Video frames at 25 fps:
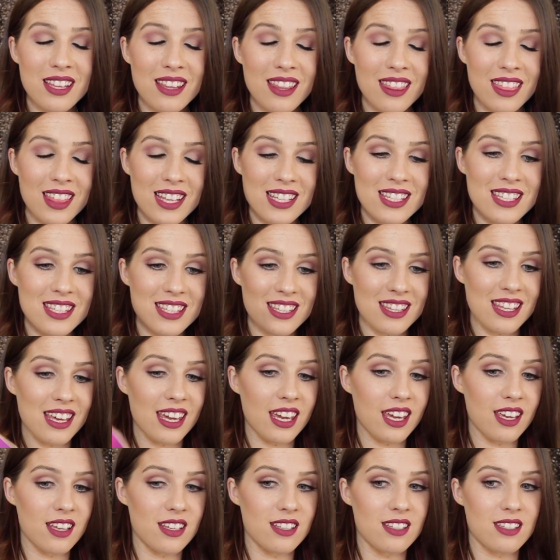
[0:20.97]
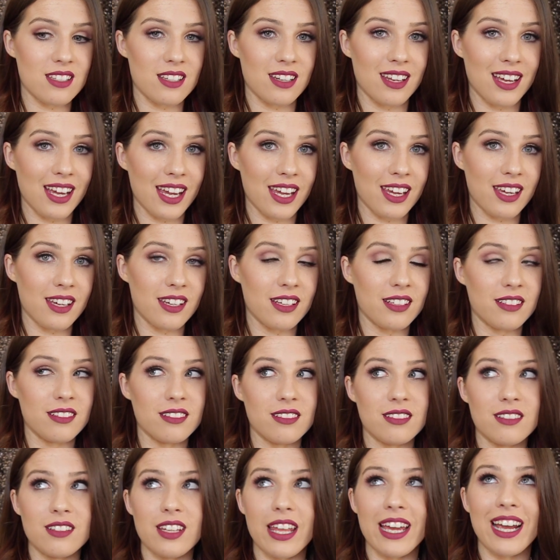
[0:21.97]
This thing is like
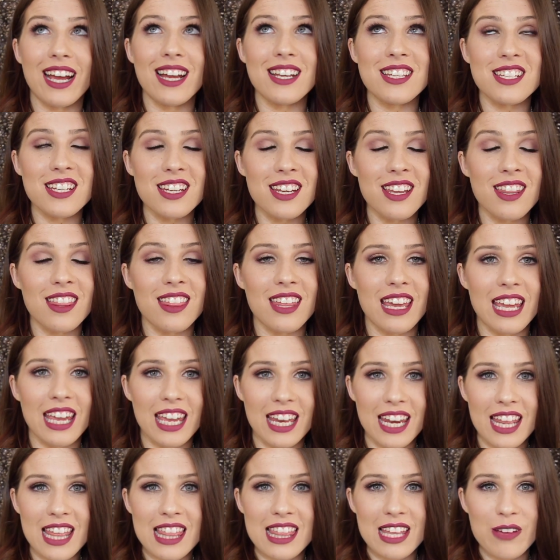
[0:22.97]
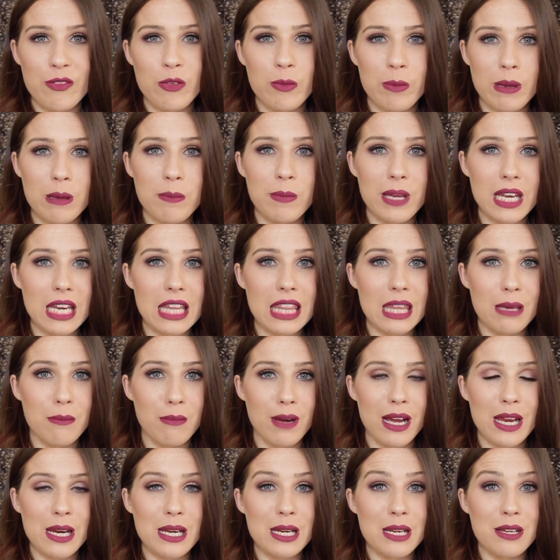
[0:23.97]
I didn't think anything would be better than
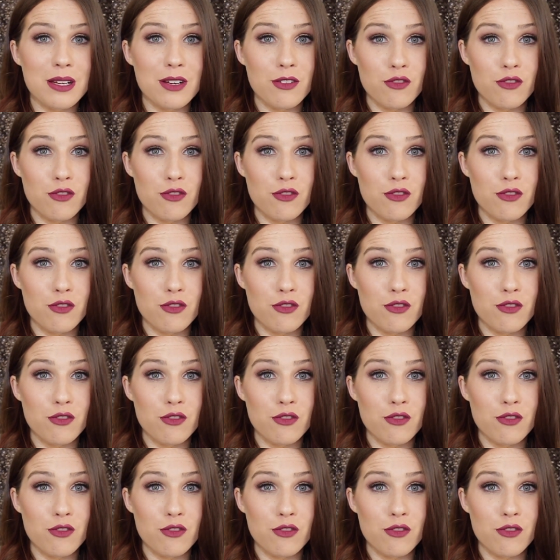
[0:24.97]
my